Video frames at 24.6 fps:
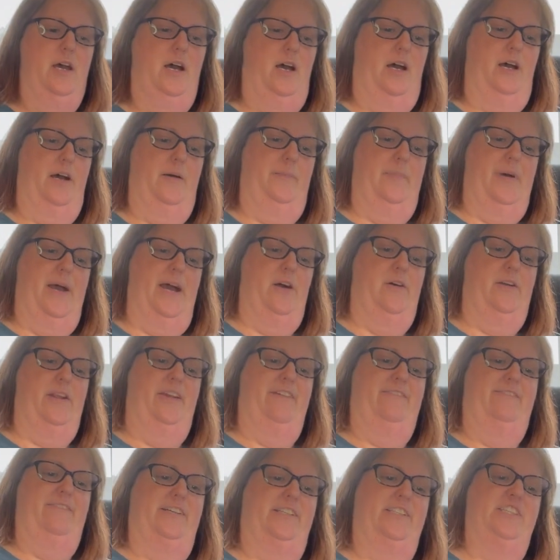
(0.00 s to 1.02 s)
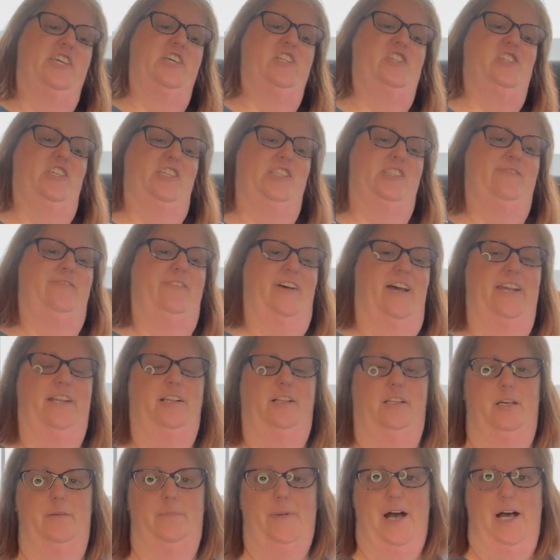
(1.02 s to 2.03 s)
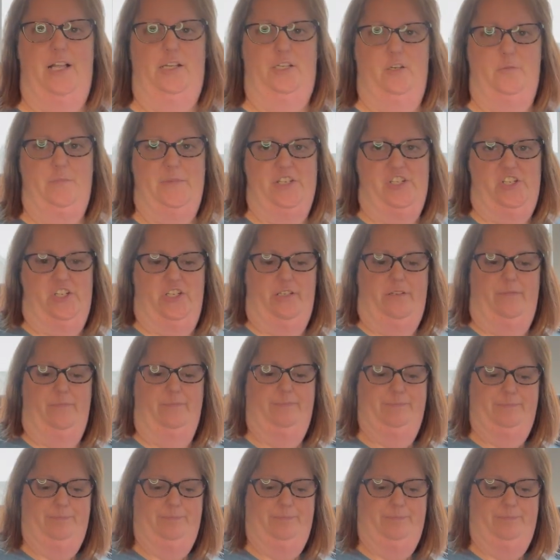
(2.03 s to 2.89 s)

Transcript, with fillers: about a fictitious final Apollo mission